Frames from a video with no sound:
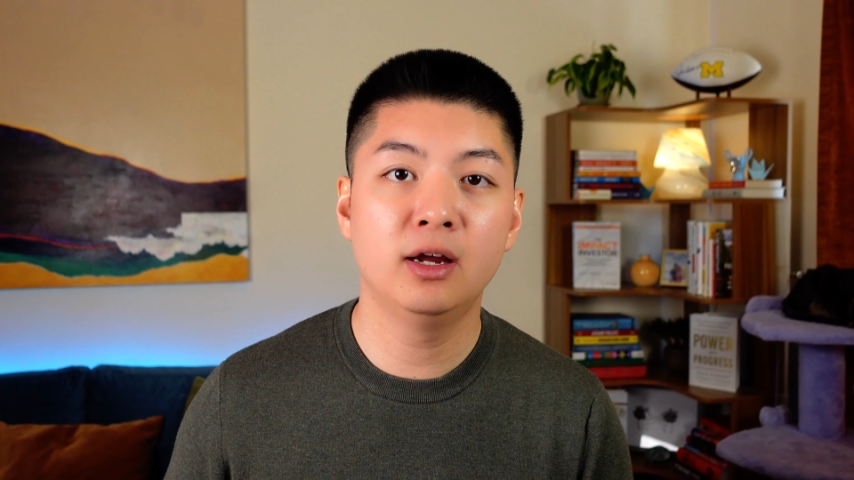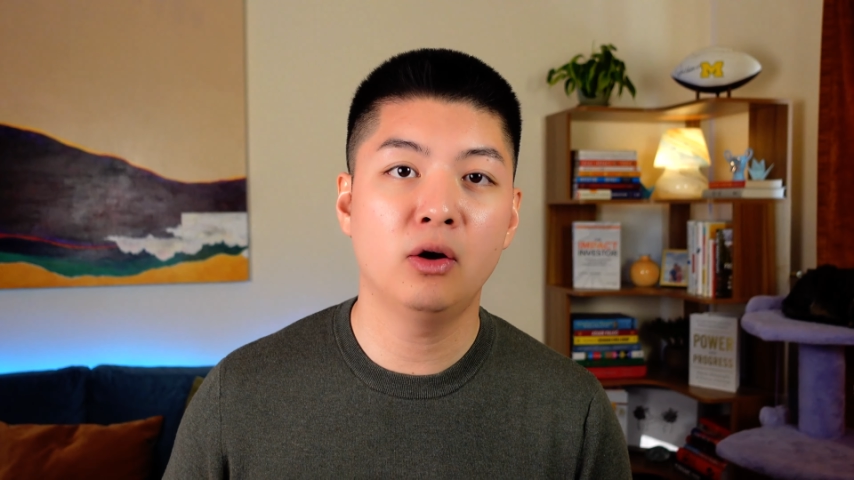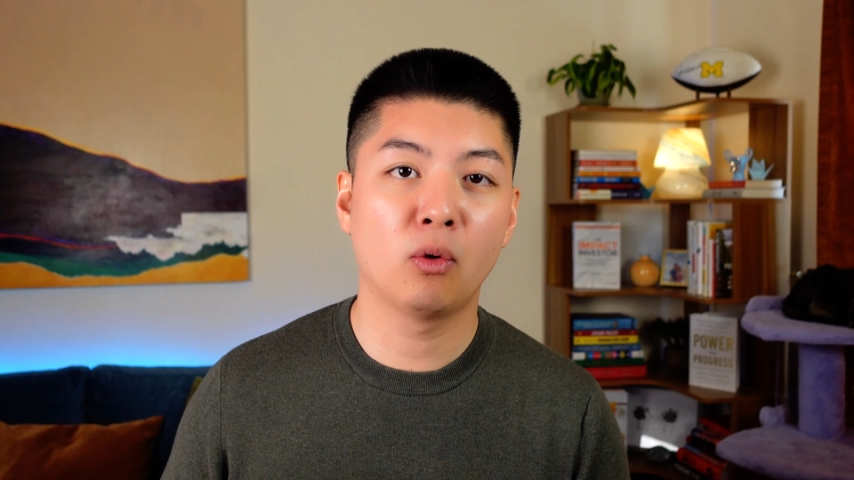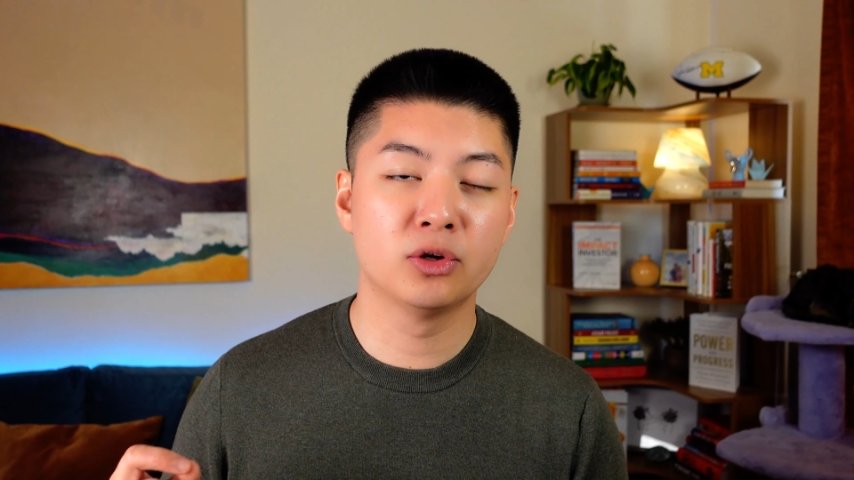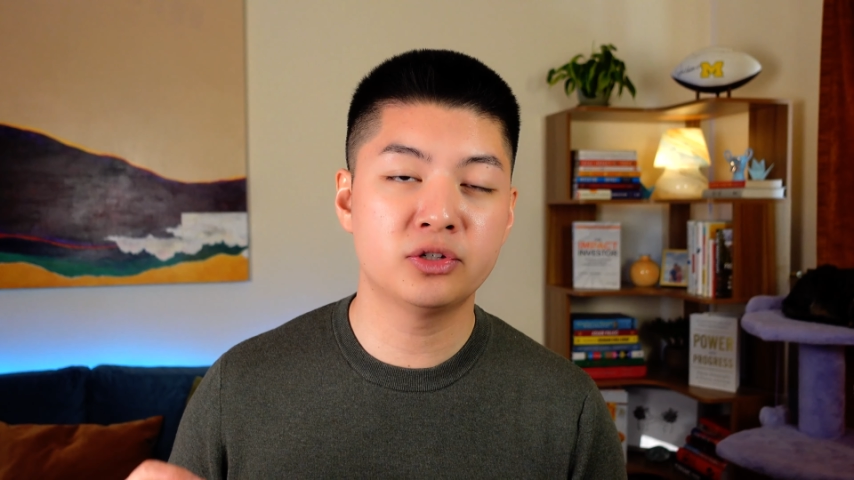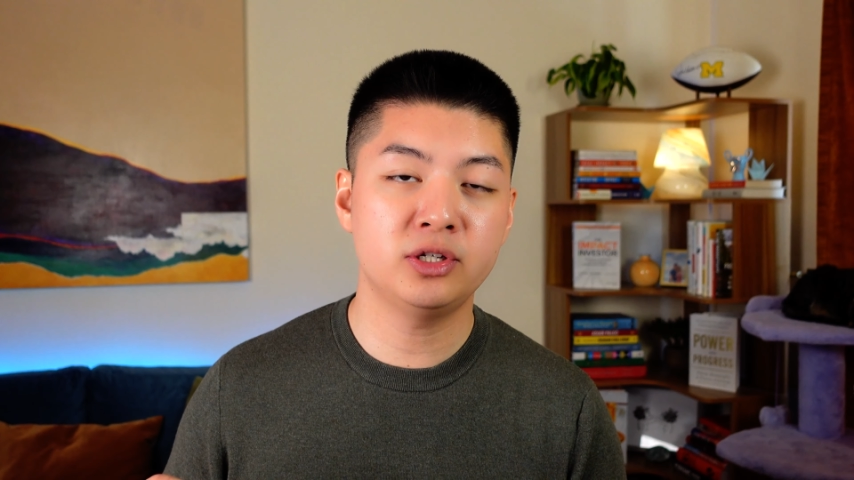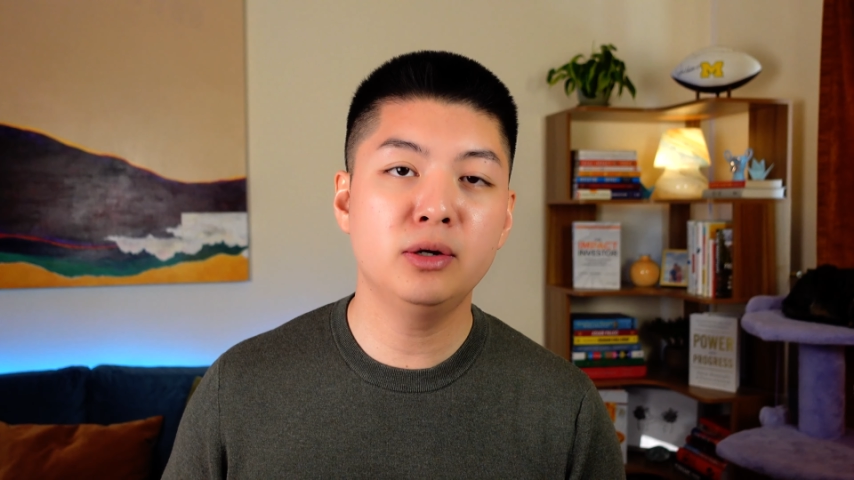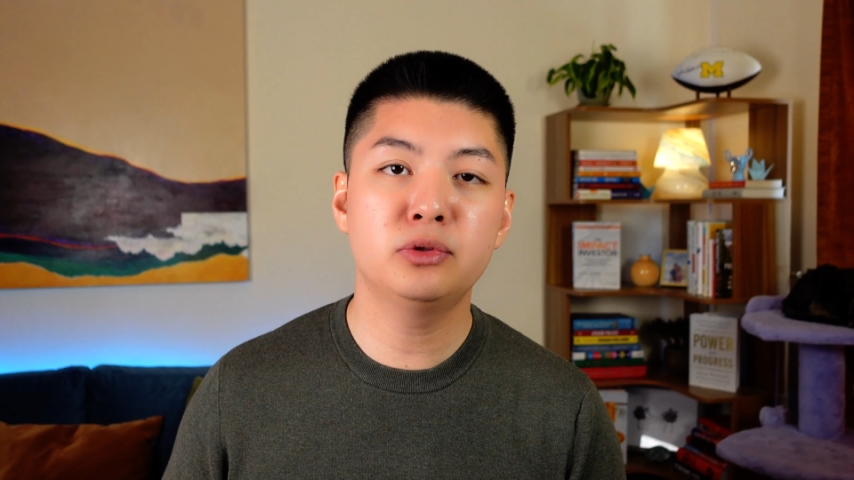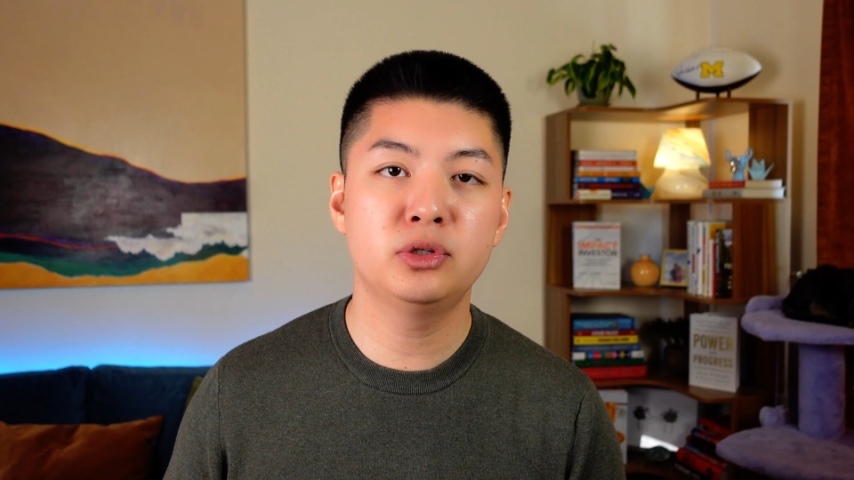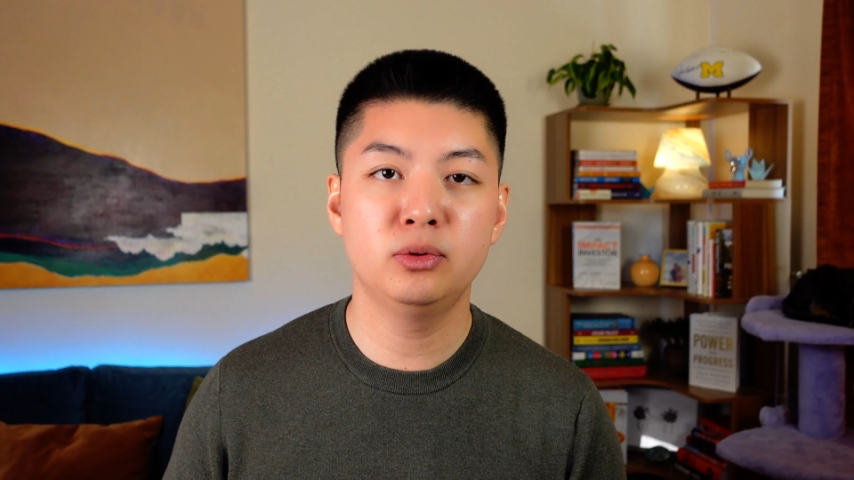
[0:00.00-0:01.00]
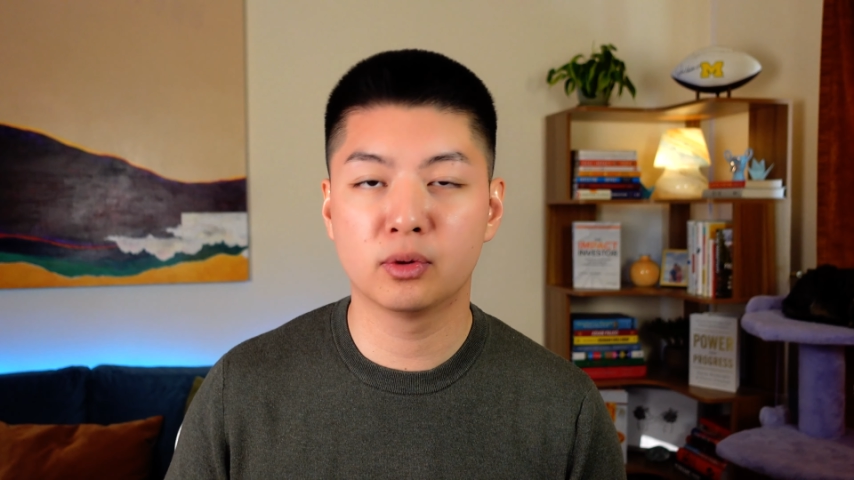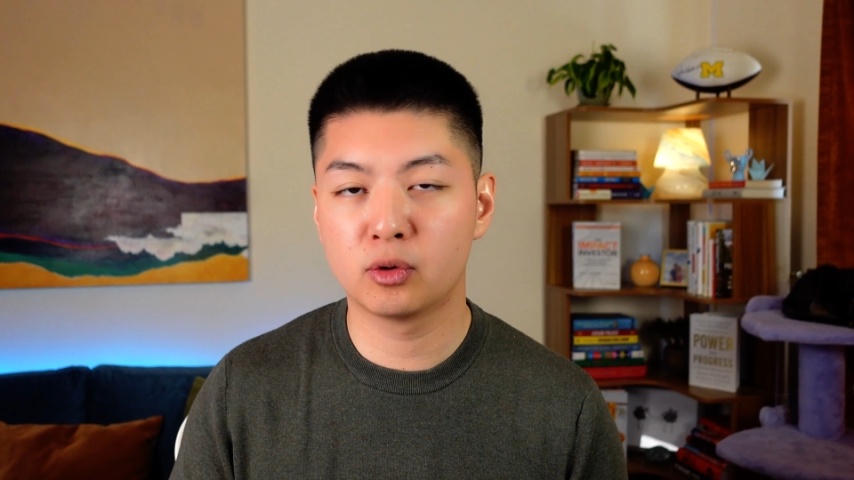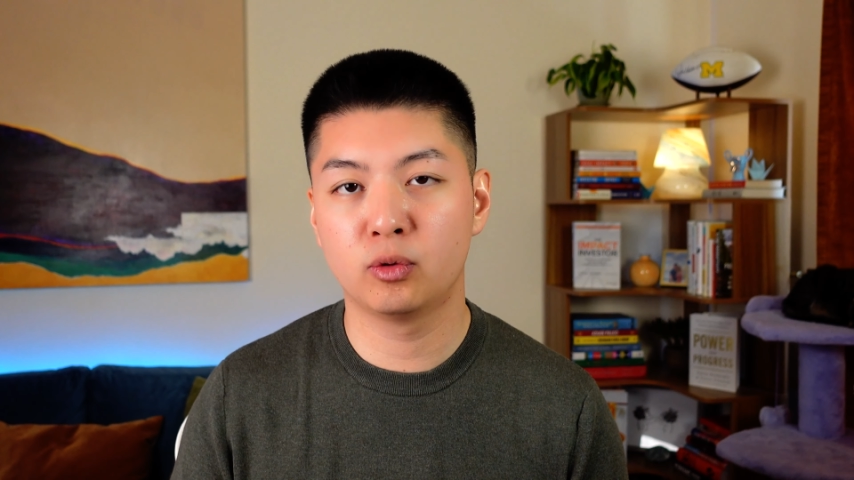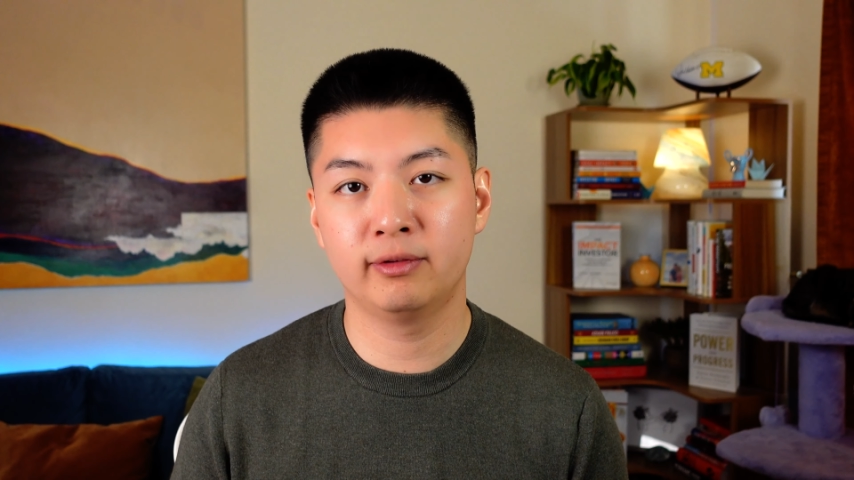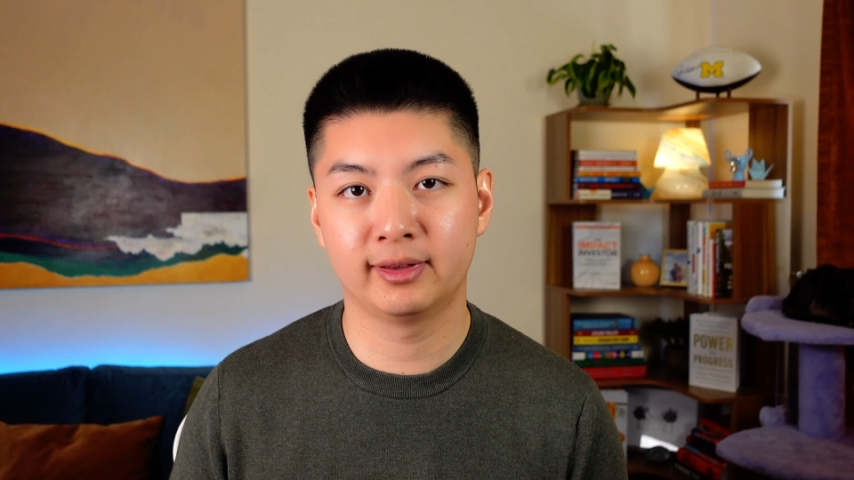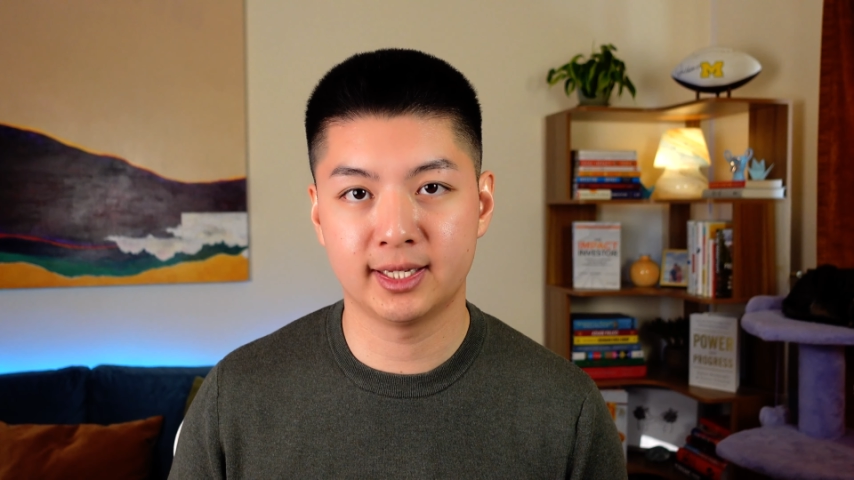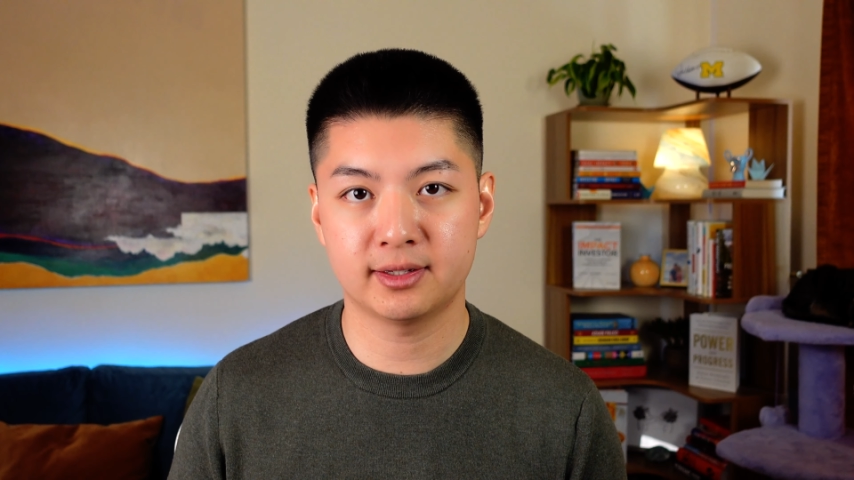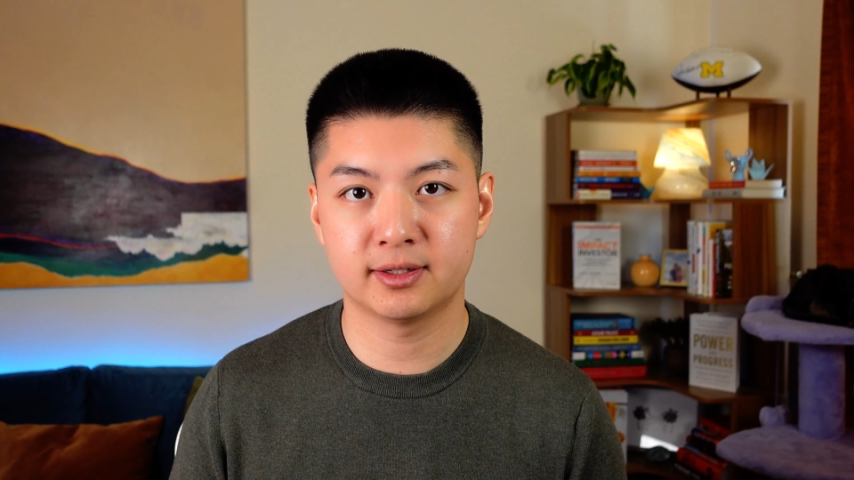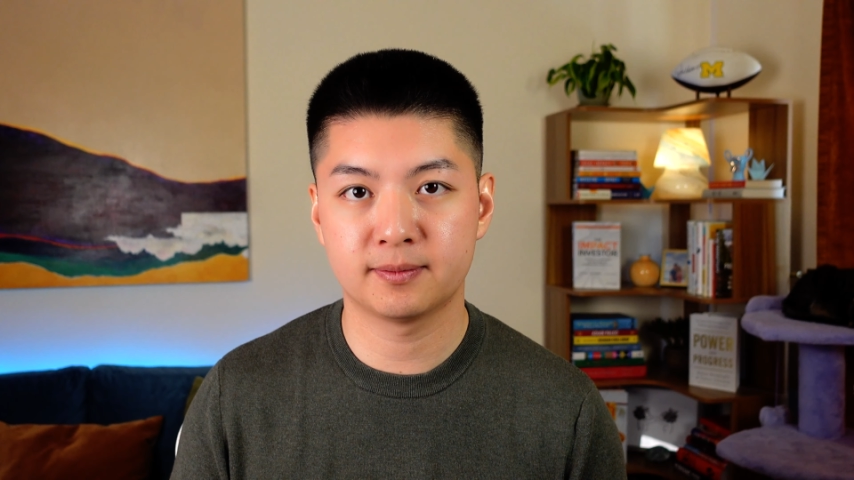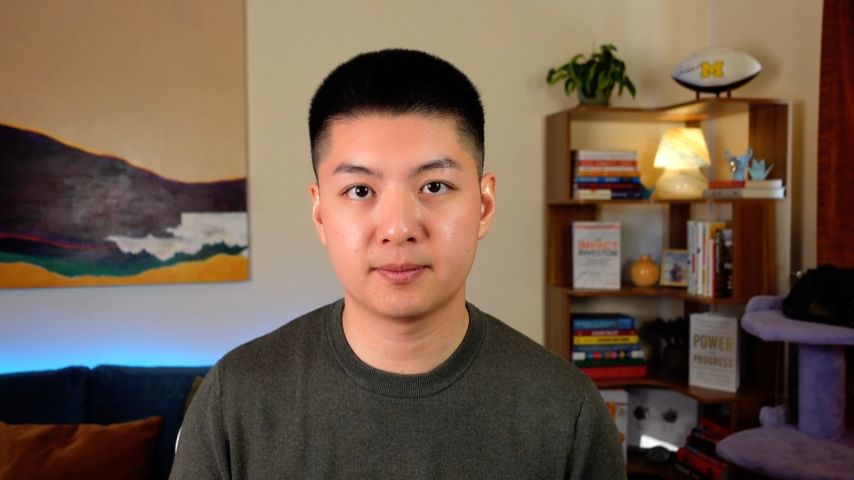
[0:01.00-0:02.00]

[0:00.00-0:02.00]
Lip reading: or CO2 equivalent.